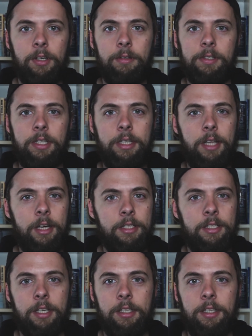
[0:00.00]
and it was a
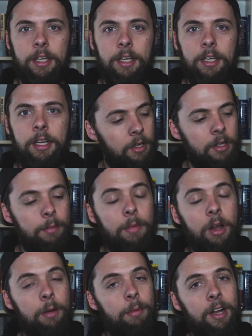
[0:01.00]
nice Sunday. And the
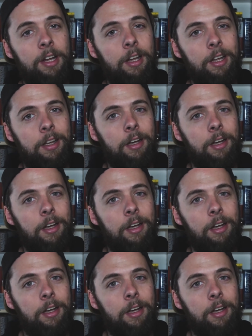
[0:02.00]
motorbike